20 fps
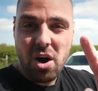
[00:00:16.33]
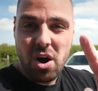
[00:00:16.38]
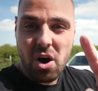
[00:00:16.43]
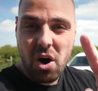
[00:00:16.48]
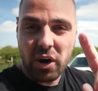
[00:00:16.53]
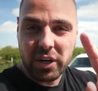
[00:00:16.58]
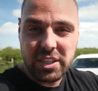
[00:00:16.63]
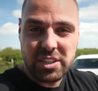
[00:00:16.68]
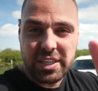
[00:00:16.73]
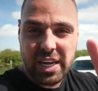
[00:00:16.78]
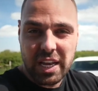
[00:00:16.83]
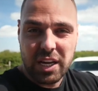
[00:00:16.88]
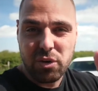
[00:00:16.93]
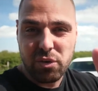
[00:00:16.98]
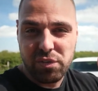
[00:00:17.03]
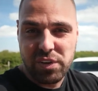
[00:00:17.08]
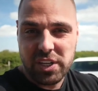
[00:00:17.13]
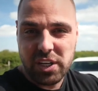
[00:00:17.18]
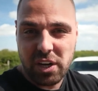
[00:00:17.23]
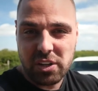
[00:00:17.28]
I need to get a little
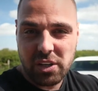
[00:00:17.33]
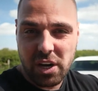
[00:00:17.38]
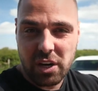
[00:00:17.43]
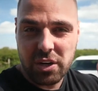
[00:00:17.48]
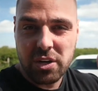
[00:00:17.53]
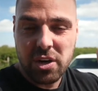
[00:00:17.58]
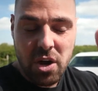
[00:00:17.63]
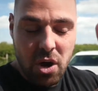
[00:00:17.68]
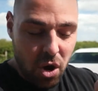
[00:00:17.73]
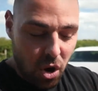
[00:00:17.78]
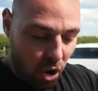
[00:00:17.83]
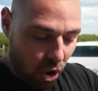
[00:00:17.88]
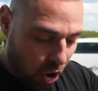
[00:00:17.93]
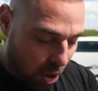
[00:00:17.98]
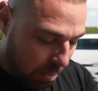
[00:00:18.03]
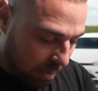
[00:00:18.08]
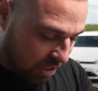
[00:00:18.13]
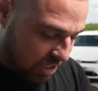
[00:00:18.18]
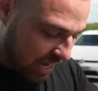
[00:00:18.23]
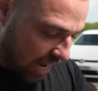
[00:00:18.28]
video done on
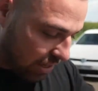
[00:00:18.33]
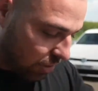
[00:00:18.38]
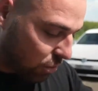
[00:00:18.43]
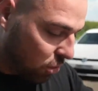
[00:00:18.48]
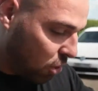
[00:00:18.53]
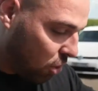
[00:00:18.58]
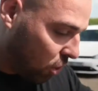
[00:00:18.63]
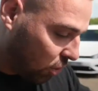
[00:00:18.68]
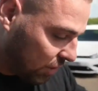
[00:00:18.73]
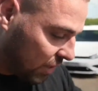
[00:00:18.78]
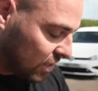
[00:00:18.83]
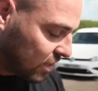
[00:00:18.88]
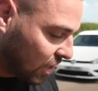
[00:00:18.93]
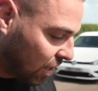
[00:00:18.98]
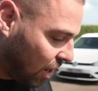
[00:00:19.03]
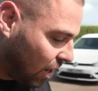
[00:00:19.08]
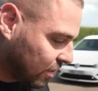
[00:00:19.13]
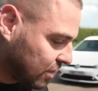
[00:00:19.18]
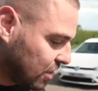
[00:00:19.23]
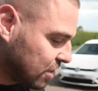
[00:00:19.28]
my channel on this
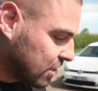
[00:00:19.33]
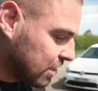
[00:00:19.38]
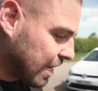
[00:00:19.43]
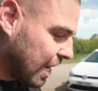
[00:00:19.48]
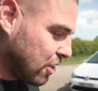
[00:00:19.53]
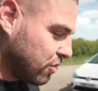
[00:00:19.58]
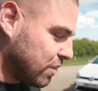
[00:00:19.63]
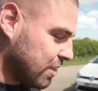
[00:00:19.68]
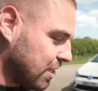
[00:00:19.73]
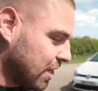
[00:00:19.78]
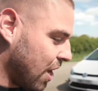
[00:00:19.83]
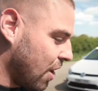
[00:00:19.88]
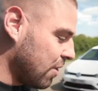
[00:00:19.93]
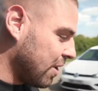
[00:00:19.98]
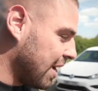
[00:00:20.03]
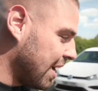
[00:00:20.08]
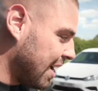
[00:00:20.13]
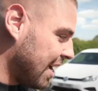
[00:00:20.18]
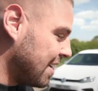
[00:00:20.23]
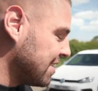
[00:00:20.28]
car. So today's video
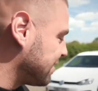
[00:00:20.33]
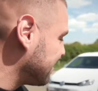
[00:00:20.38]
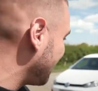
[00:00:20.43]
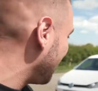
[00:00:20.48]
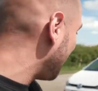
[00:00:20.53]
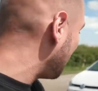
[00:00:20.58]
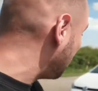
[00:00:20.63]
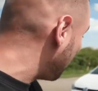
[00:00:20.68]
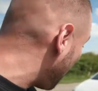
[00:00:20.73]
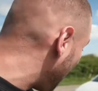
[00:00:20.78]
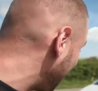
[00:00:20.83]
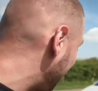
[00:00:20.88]
is my